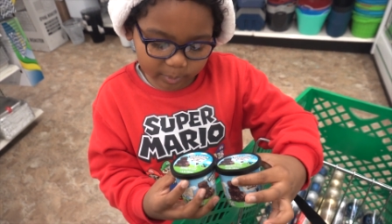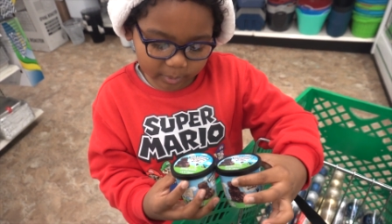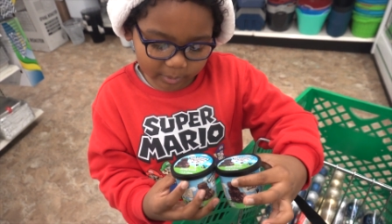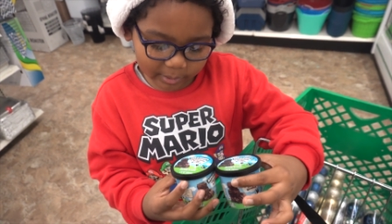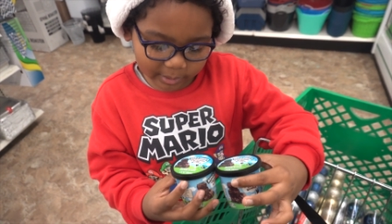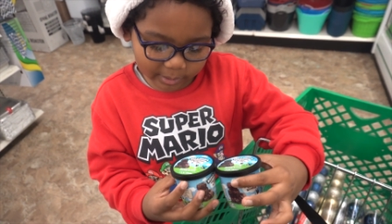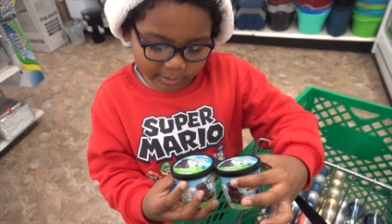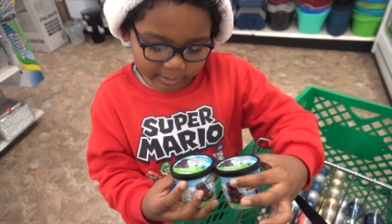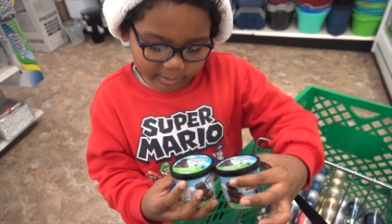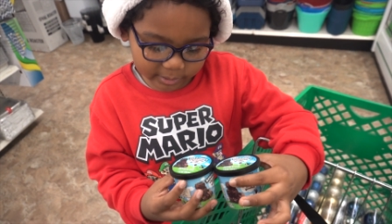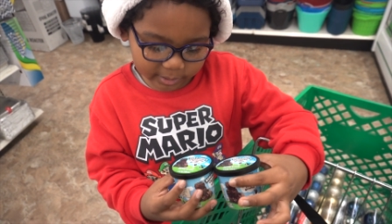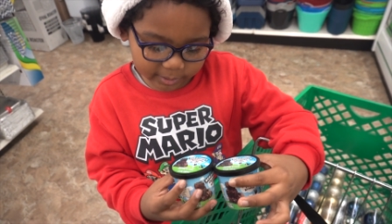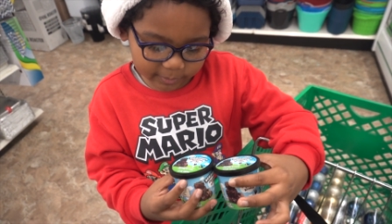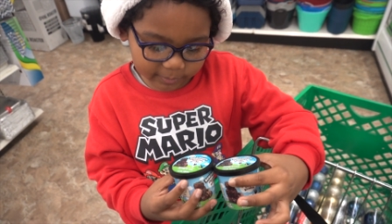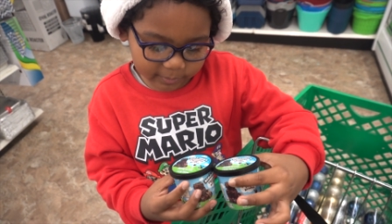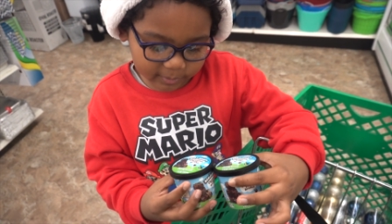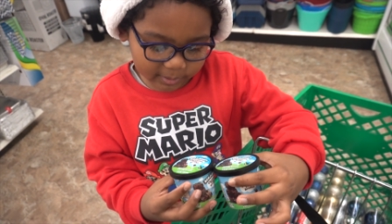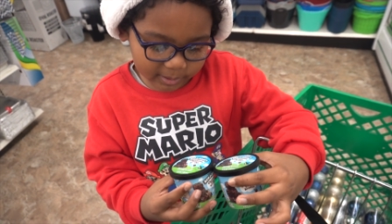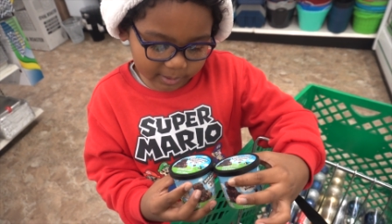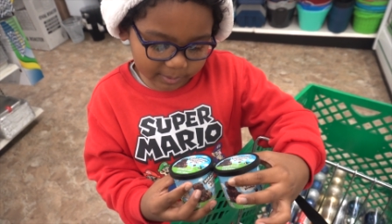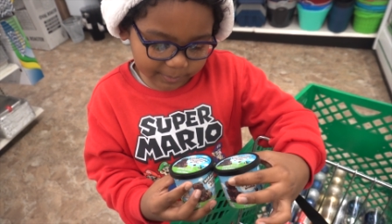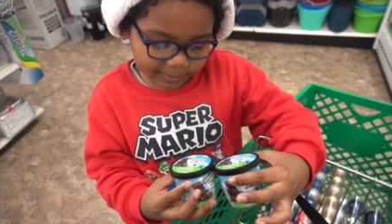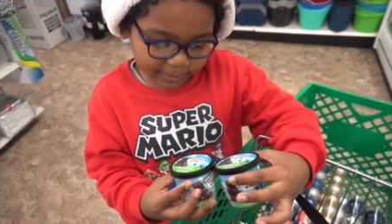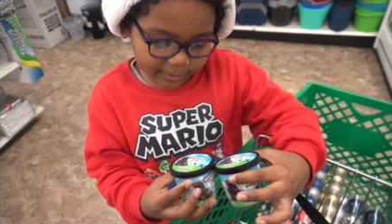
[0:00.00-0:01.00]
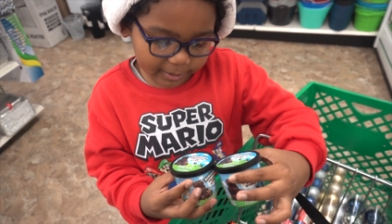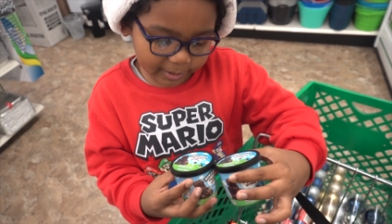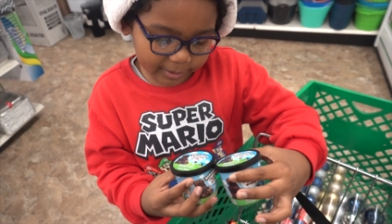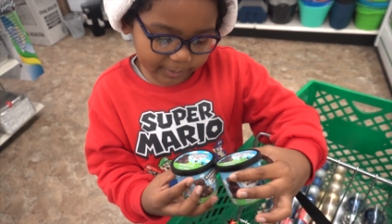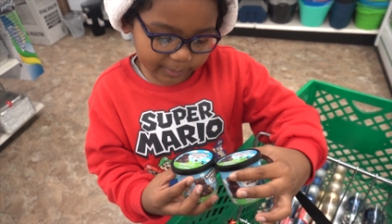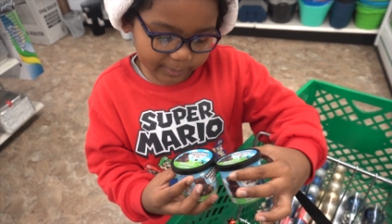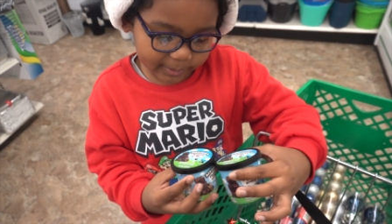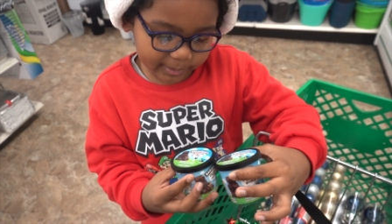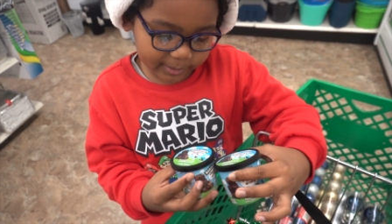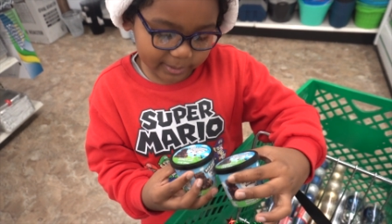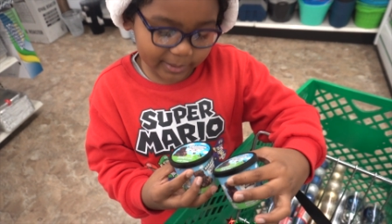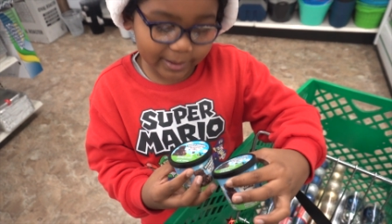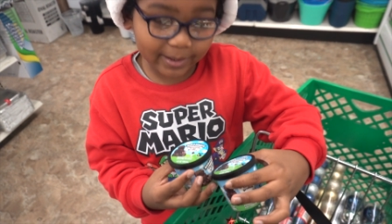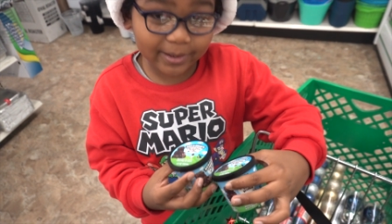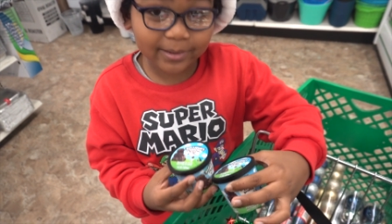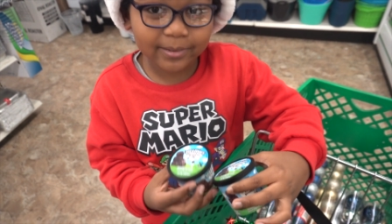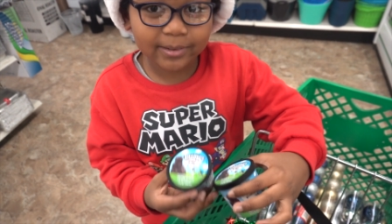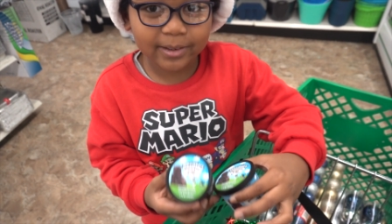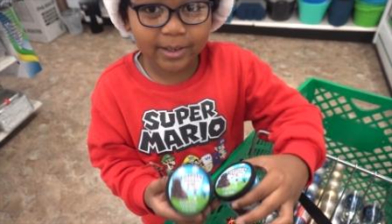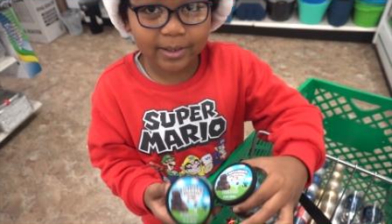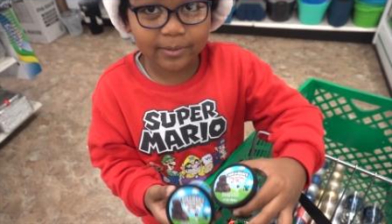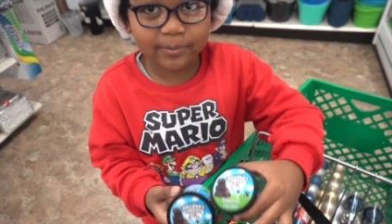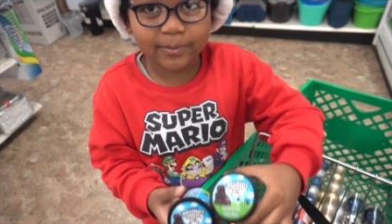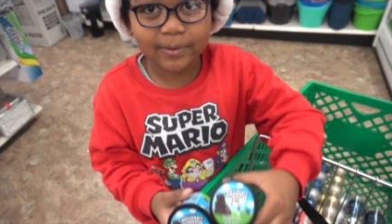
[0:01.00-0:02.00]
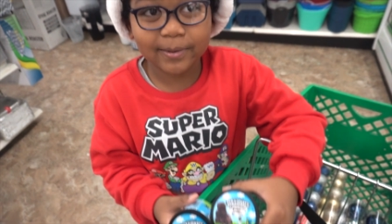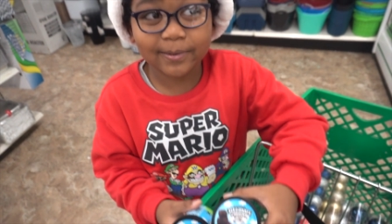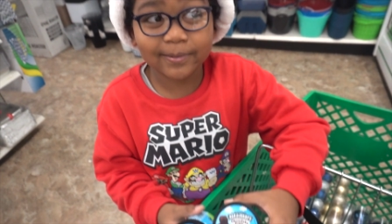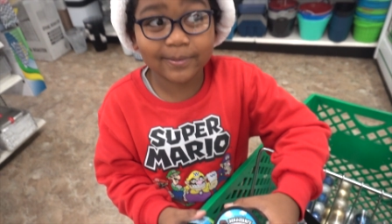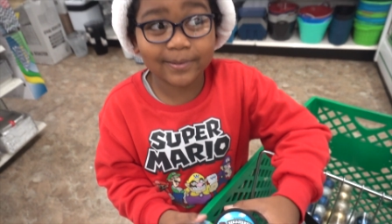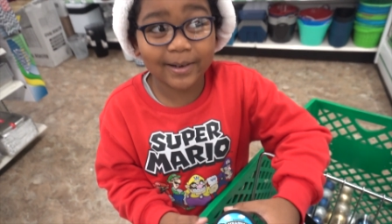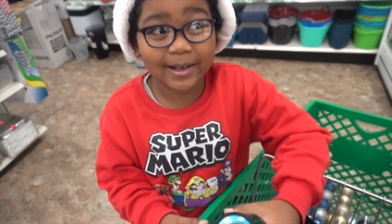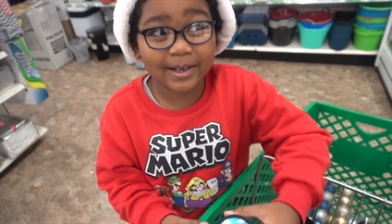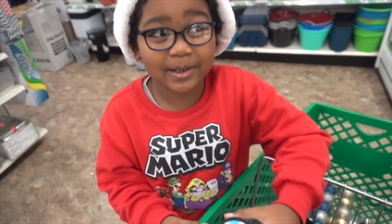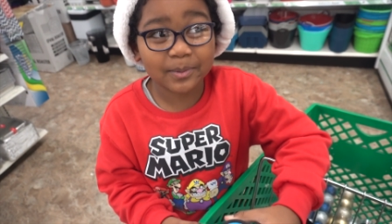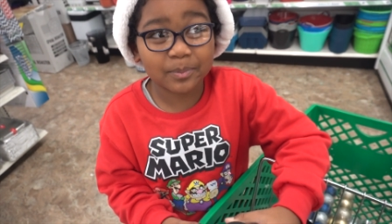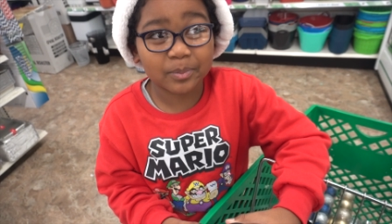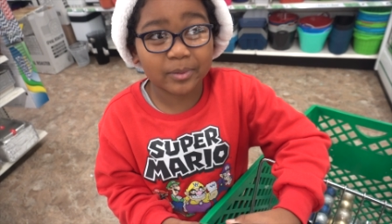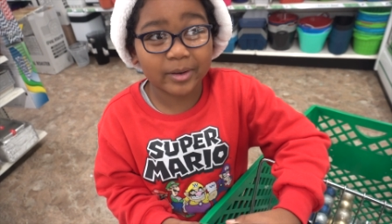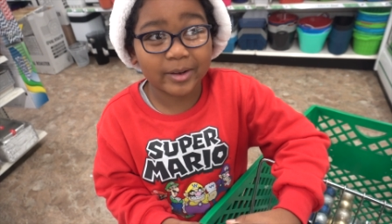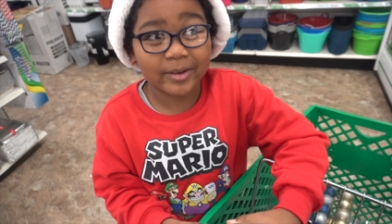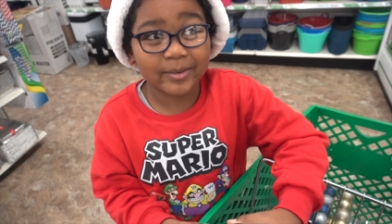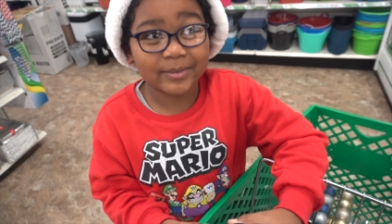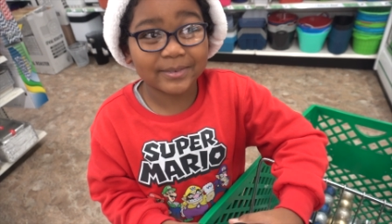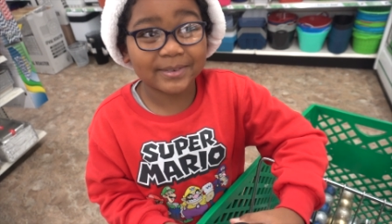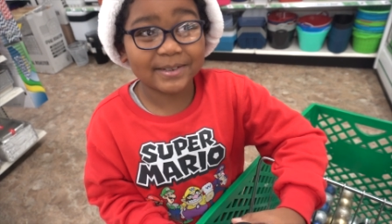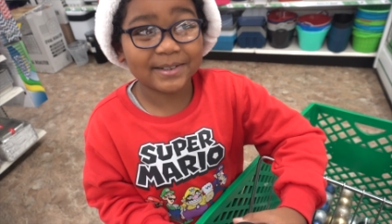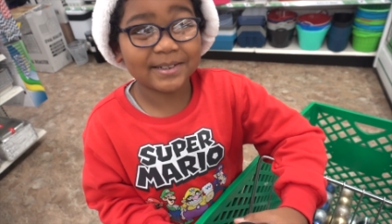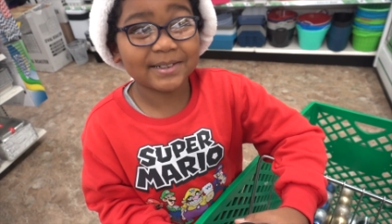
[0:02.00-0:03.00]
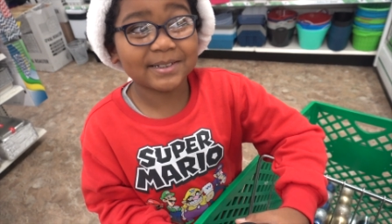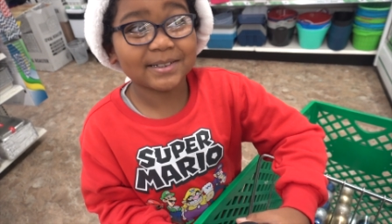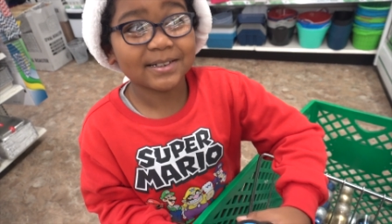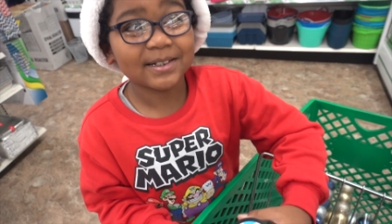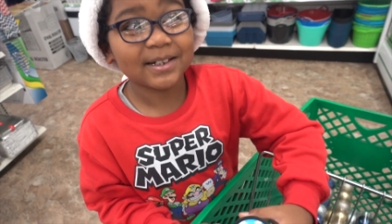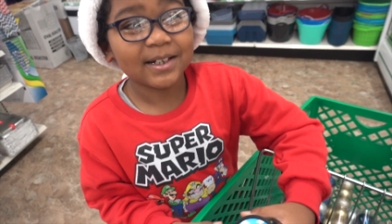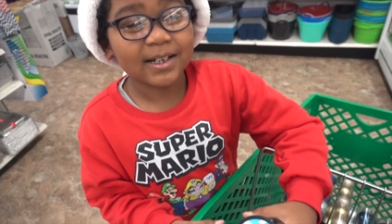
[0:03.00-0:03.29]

brownie flavor and we like and we like brownies.